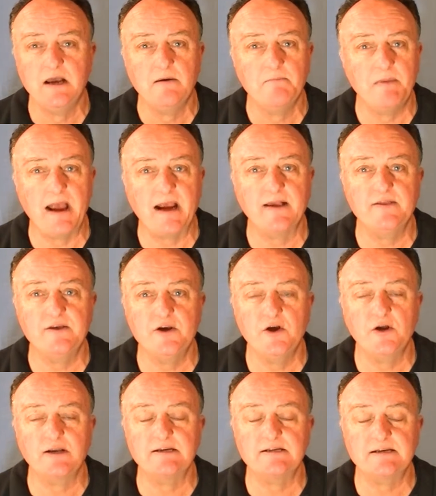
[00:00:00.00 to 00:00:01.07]
back in the
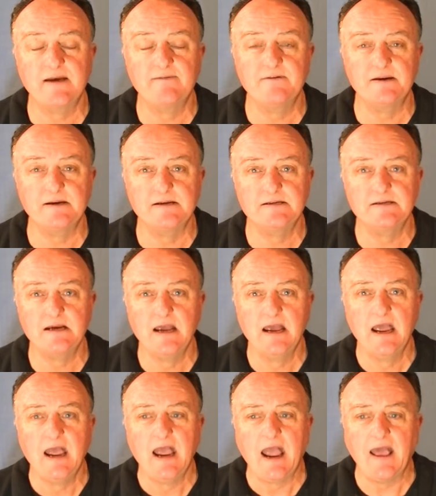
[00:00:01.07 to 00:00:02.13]
early 70s.
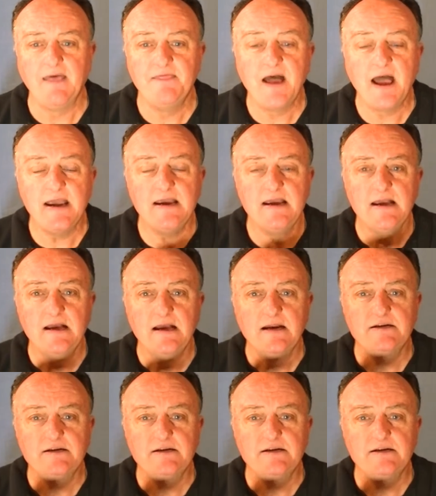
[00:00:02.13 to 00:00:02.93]
And they